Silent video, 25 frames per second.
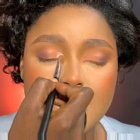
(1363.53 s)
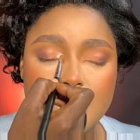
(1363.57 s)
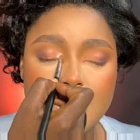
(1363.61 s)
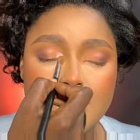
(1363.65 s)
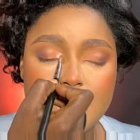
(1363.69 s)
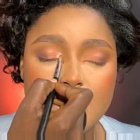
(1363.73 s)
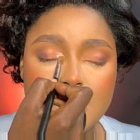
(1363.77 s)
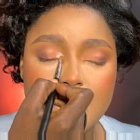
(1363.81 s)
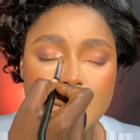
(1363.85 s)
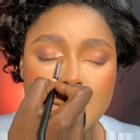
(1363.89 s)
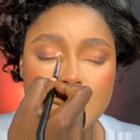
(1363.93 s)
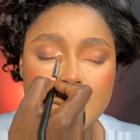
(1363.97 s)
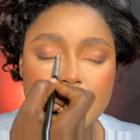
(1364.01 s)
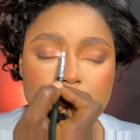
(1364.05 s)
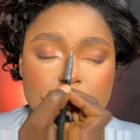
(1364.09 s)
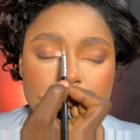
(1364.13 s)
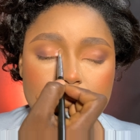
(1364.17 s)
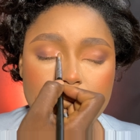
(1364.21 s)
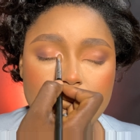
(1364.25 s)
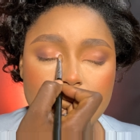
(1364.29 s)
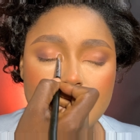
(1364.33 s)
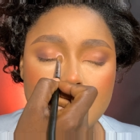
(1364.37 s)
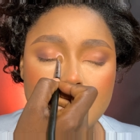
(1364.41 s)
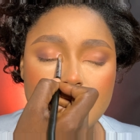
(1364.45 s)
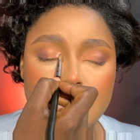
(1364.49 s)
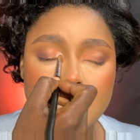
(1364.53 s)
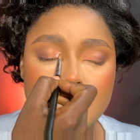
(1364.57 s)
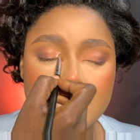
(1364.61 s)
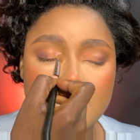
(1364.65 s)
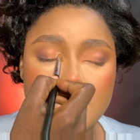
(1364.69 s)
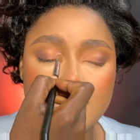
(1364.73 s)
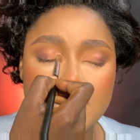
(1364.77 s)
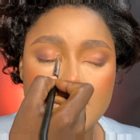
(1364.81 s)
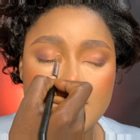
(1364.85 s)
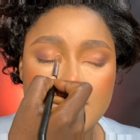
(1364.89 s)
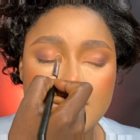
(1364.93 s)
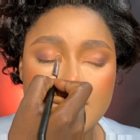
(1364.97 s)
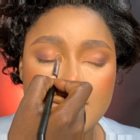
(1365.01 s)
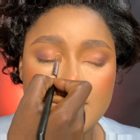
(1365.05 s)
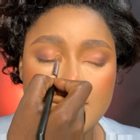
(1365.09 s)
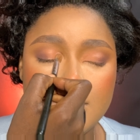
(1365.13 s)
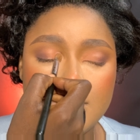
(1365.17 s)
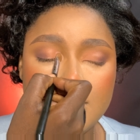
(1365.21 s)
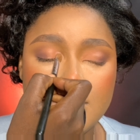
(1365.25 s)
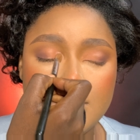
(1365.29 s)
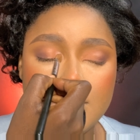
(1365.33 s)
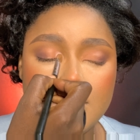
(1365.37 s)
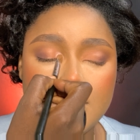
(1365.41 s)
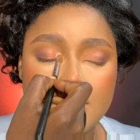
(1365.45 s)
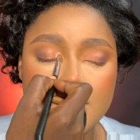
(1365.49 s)
a lighter
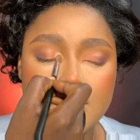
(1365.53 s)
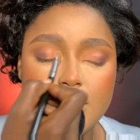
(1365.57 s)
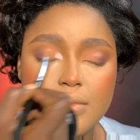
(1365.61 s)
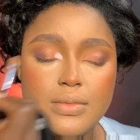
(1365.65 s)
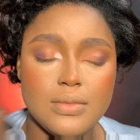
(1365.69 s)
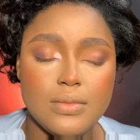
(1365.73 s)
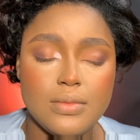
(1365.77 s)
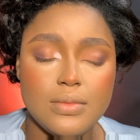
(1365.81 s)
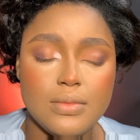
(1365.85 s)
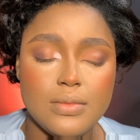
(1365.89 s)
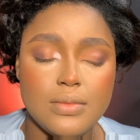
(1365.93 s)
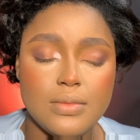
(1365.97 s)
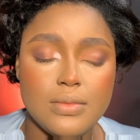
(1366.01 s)
shade